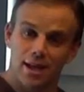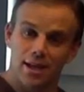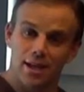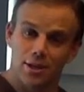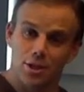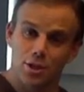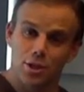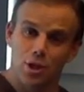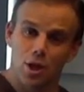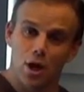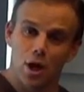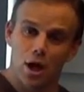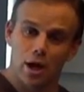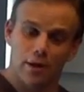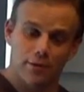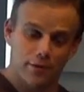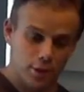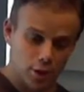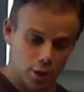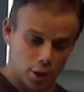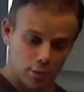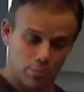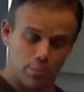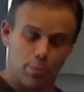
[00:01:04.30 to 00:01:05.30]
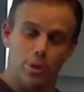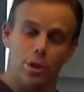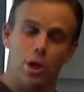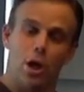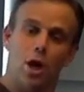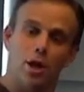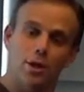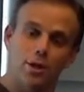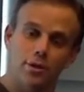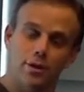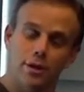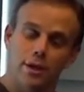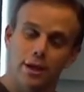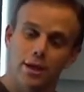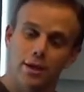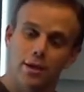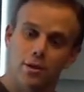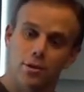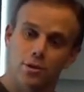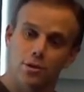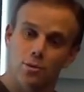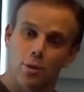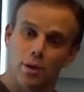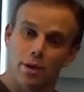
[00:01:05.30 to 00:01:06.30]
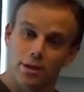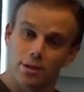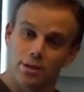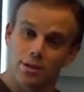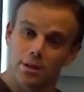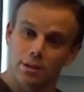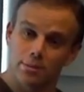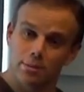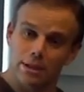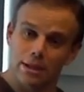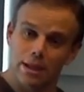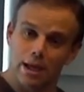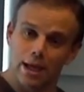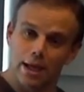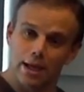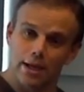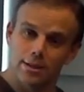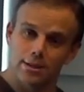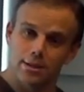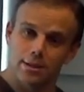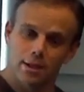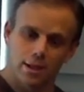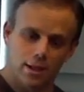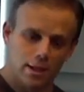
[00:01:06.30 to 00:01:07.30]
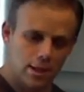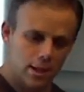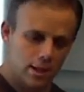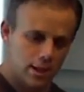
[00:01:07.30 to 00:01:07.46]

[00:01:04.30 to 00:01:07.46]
It's like a sock that you can put on your heels while you sleep at night.